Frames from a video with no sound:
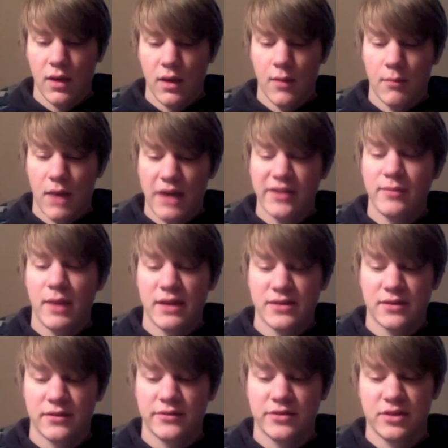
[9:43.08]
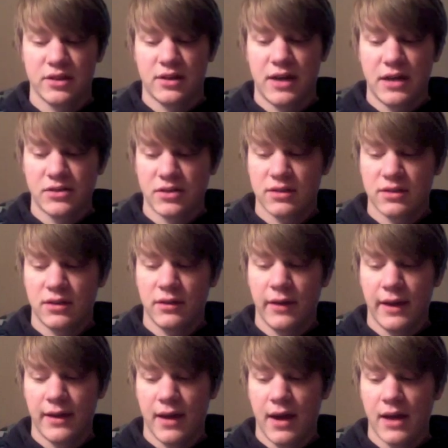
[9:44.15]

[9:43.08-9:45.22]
Monumental geological and